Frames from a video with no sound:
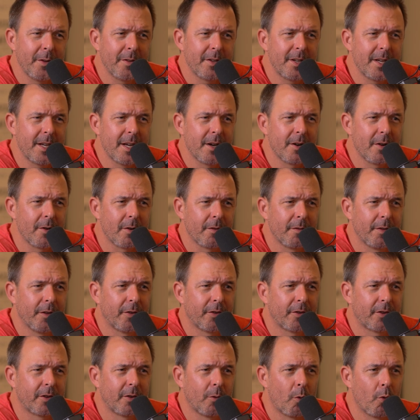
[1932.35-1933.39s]
year of the
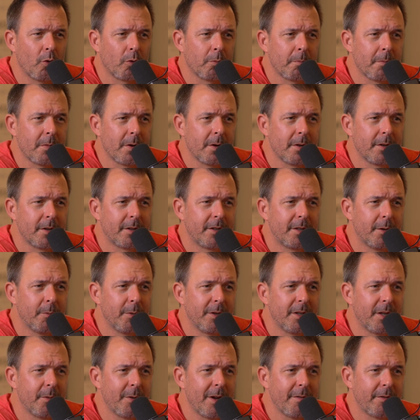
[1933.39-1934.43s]
storm?
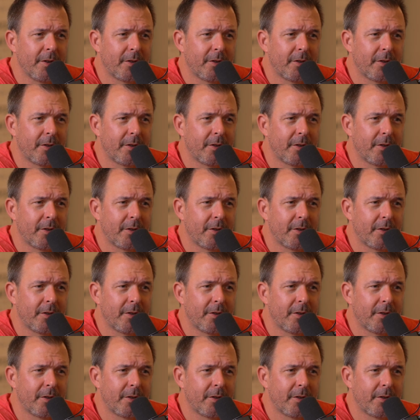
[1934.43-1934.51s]
We